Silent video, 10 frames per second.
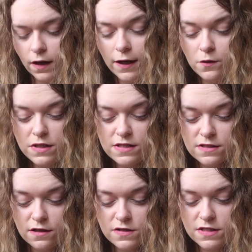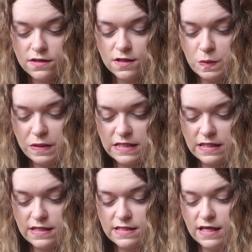I only started this
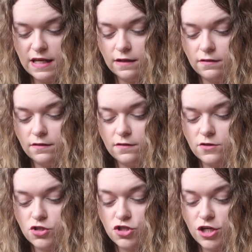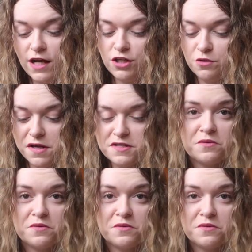business in January,